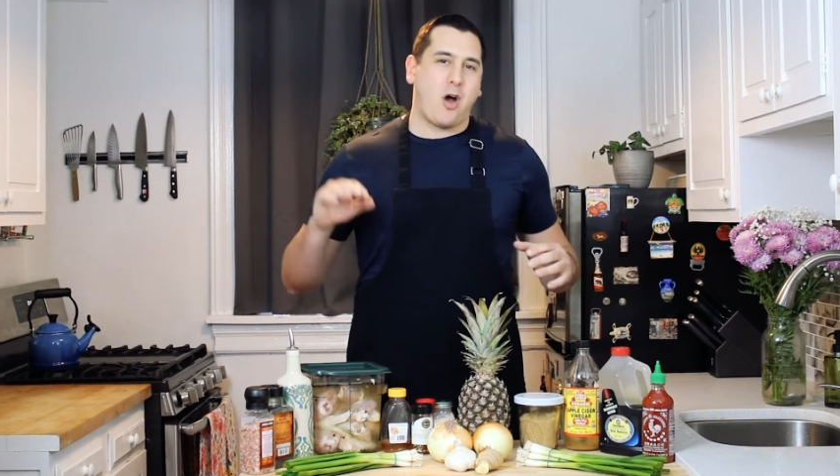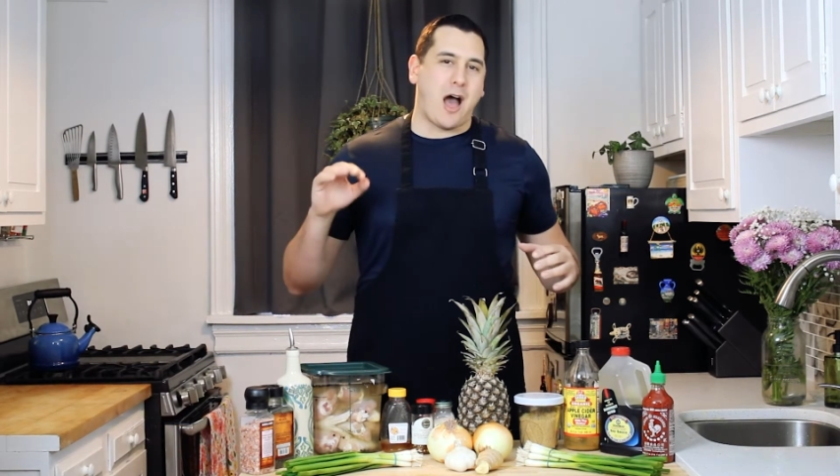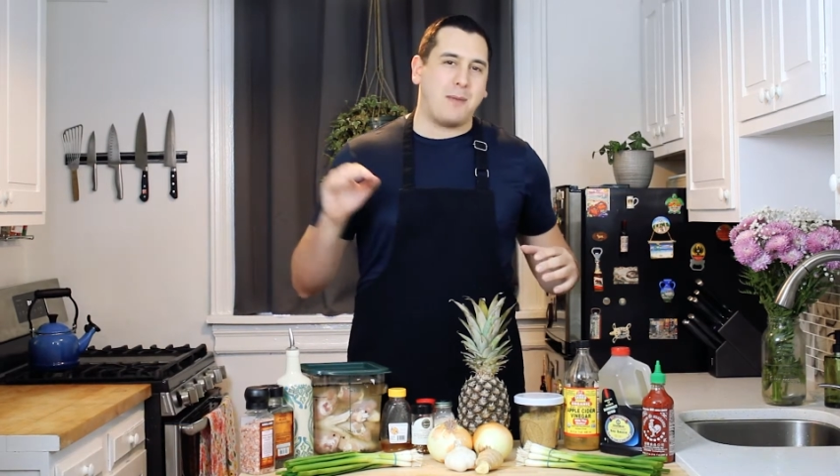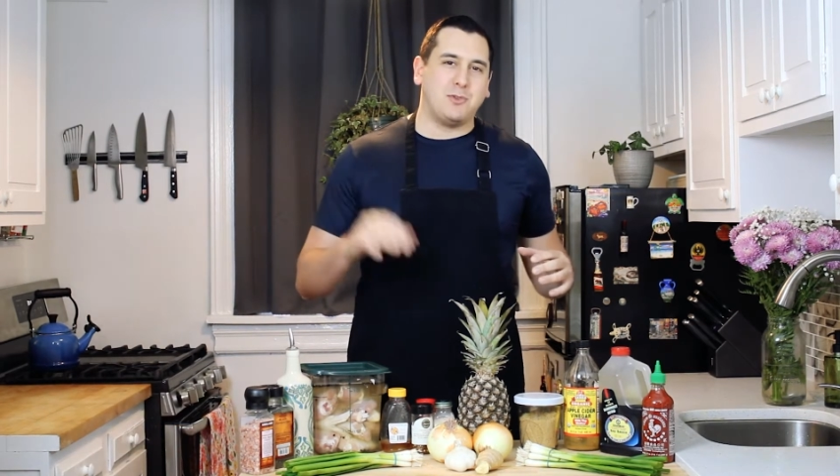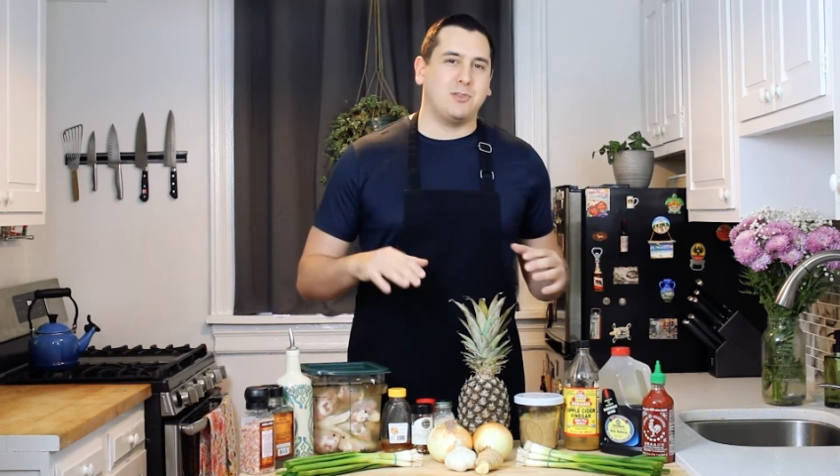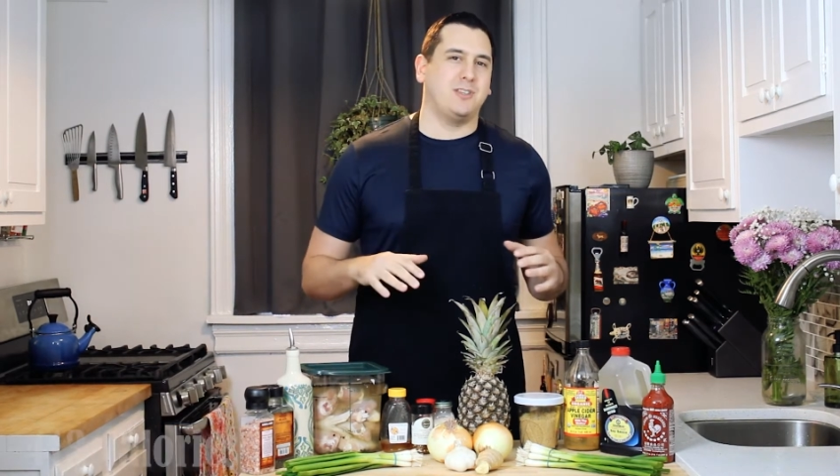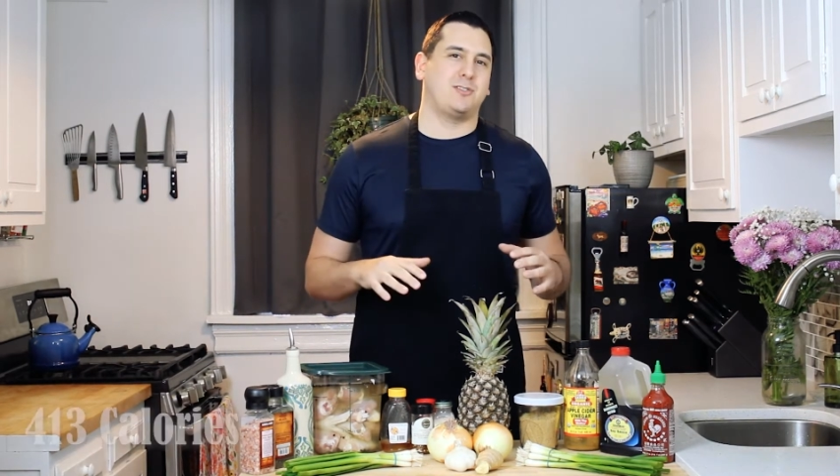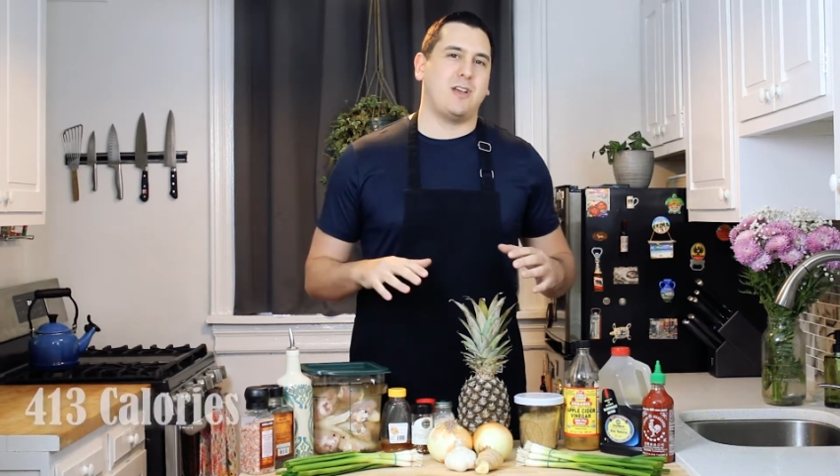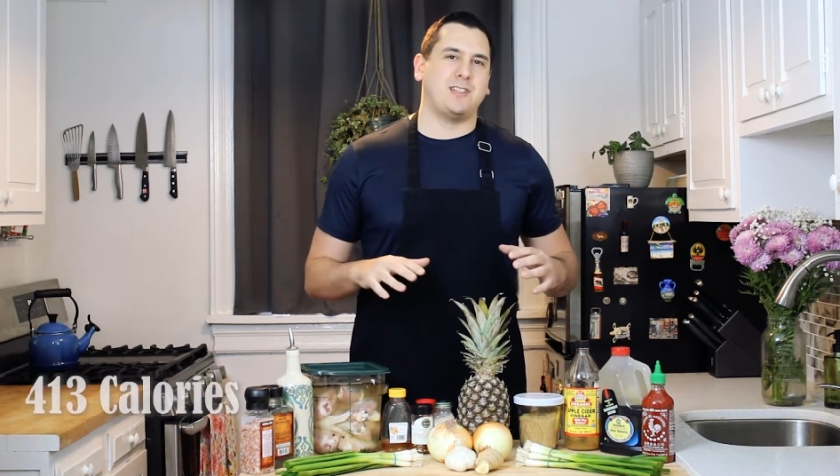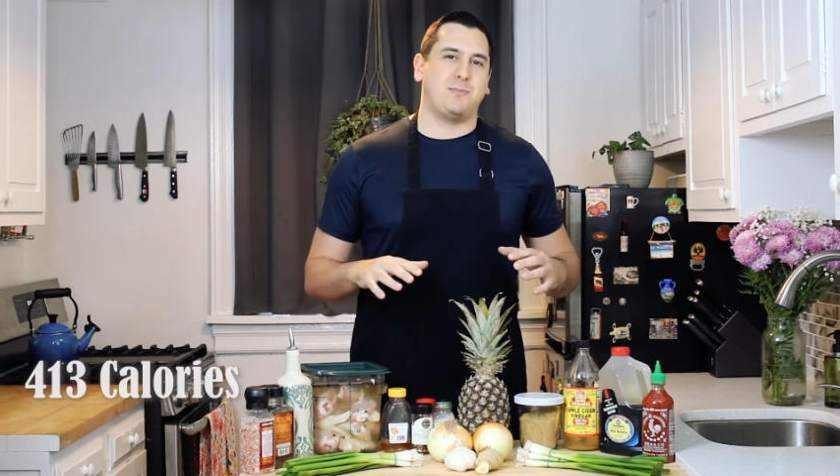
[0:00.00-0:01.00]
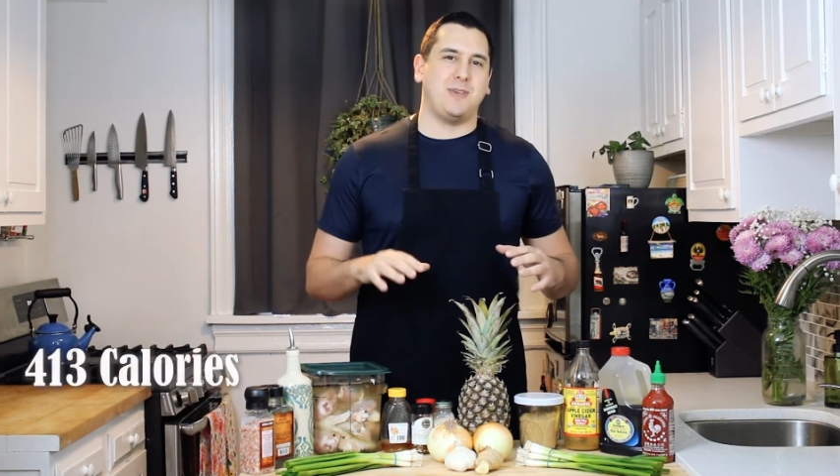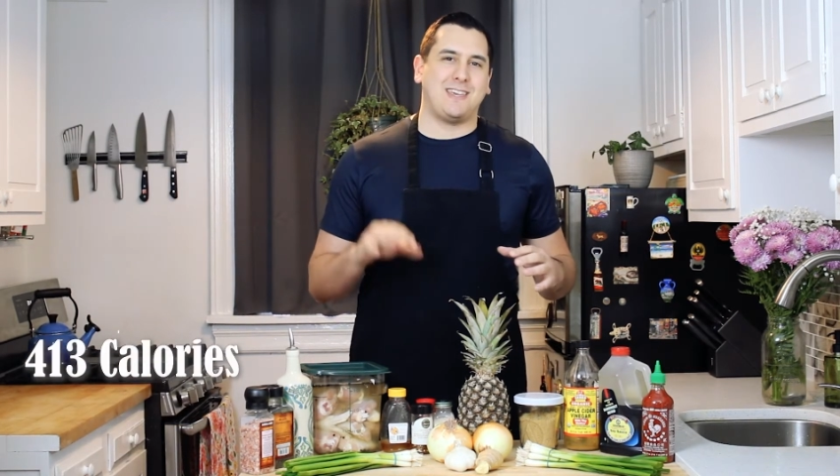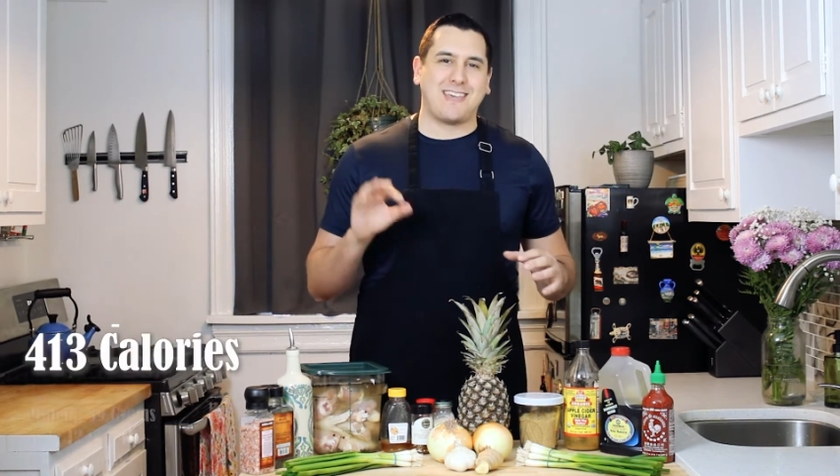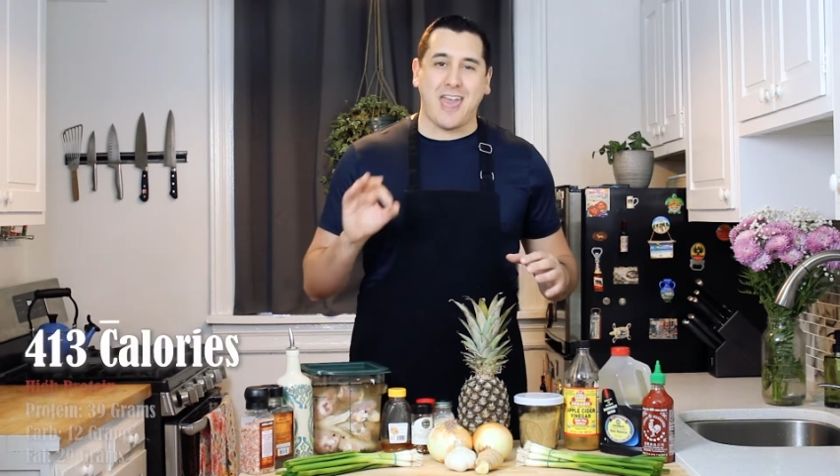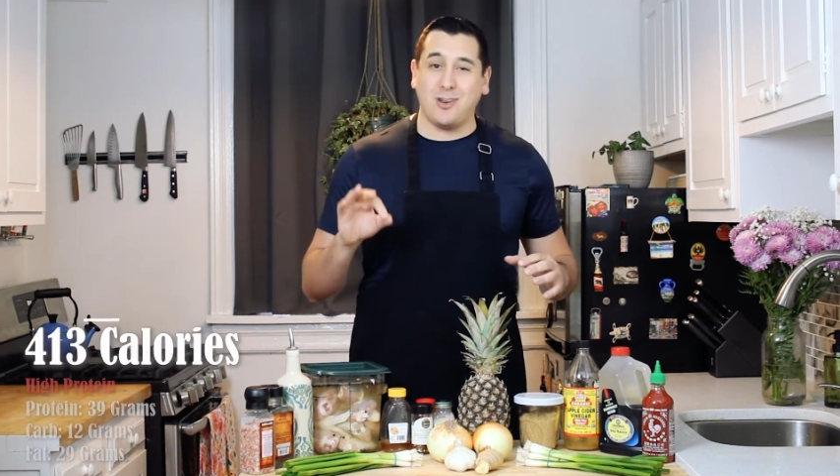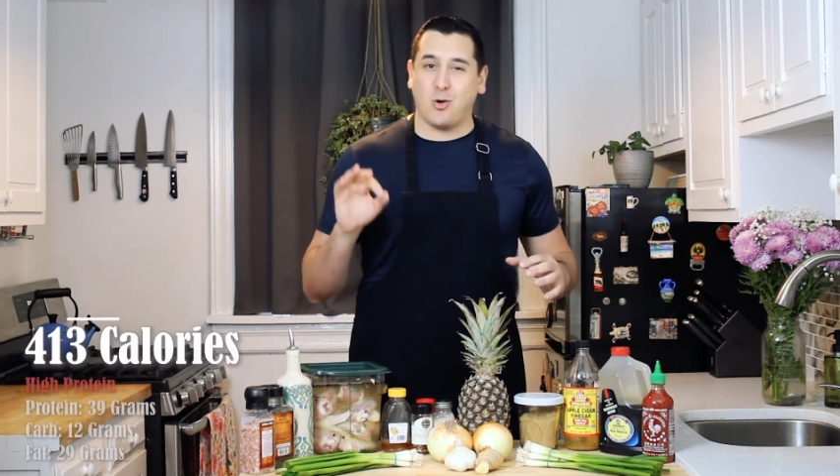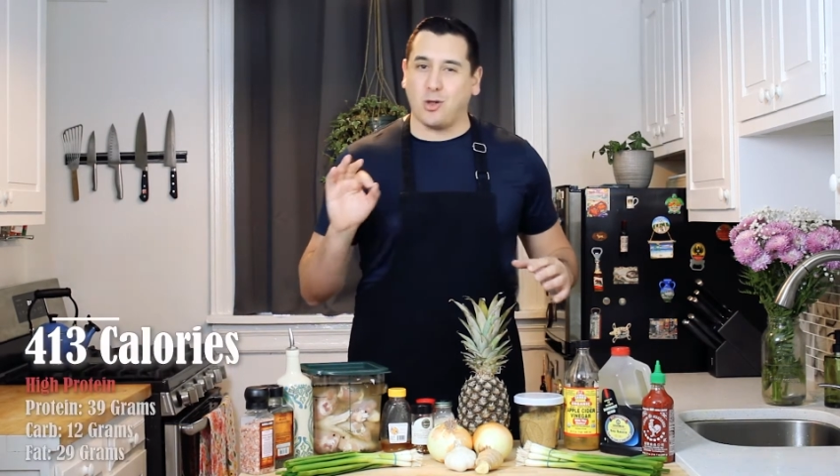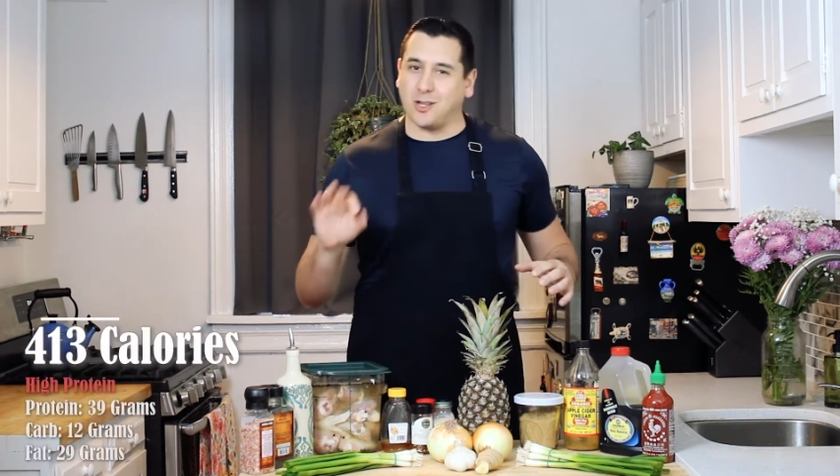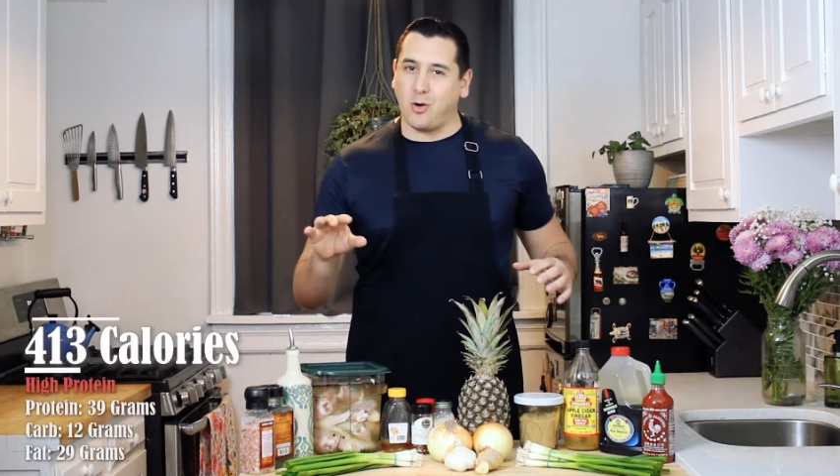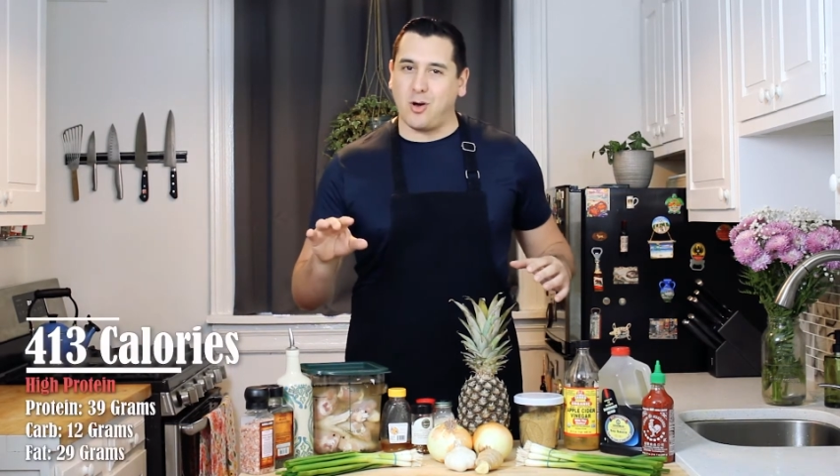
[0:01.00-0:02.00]
I'm doing this recipe Kano
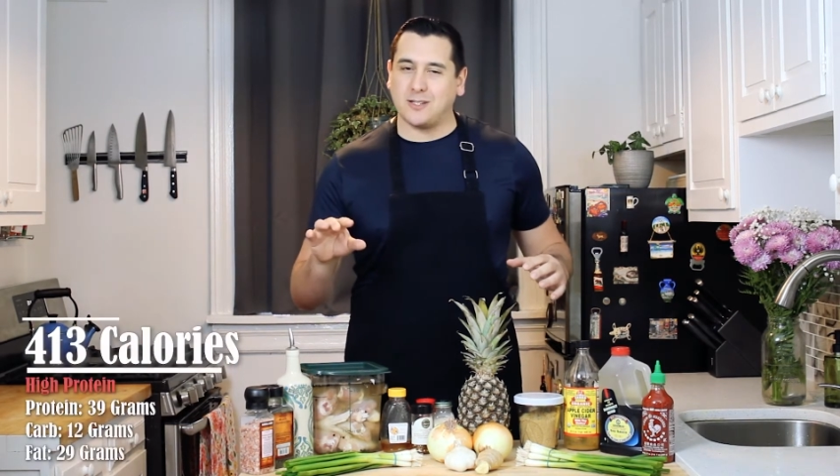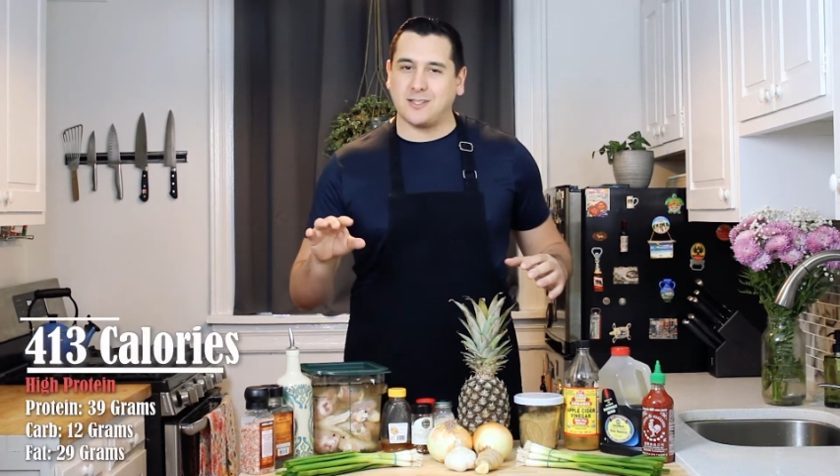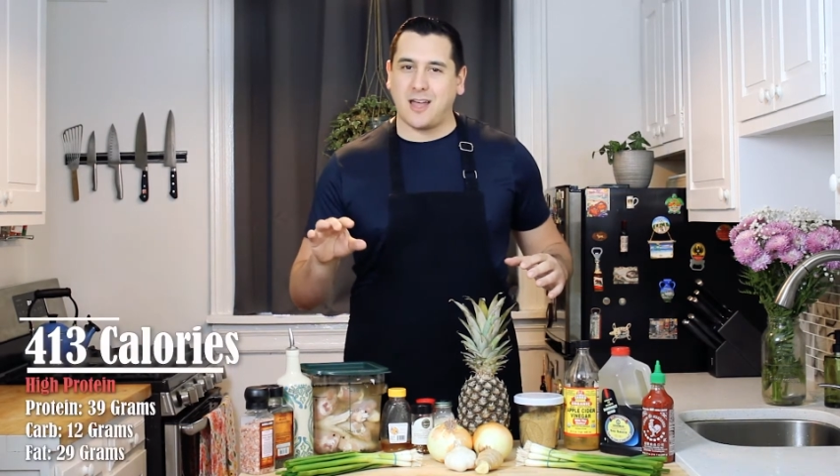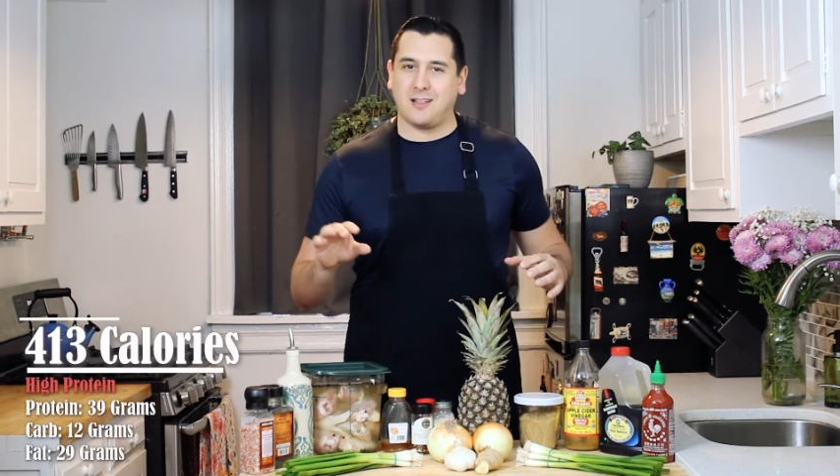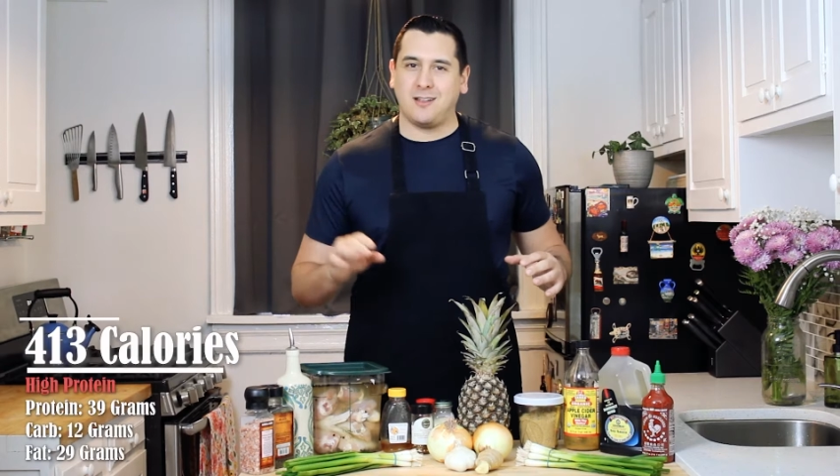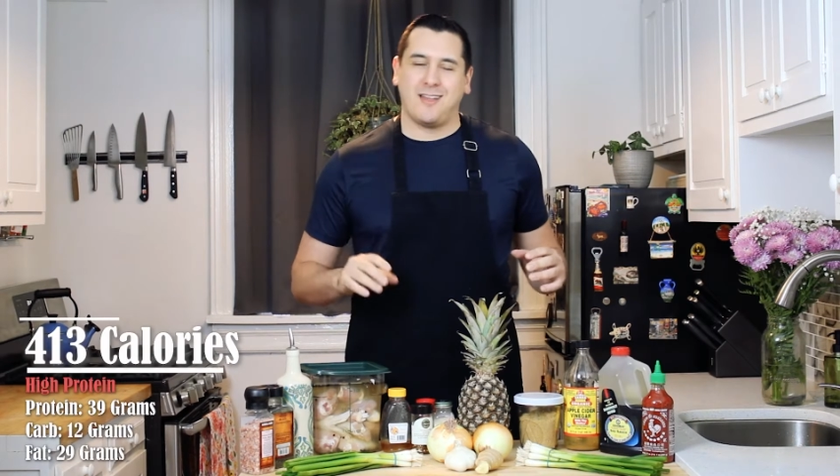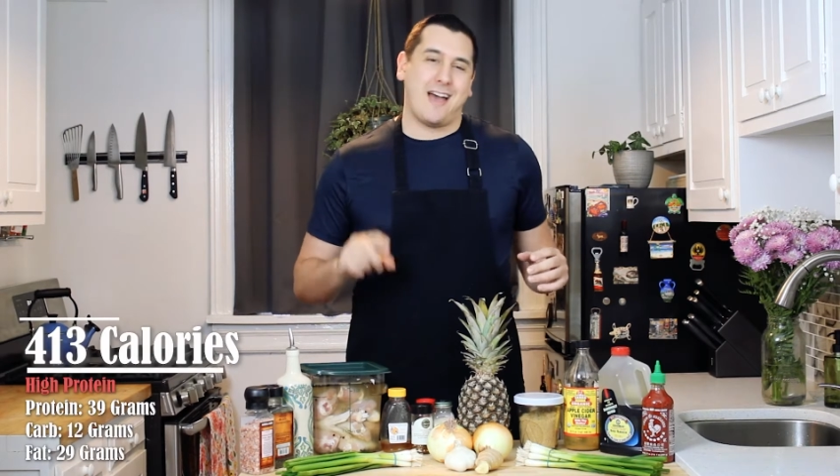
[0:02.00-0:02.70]
Aloha style.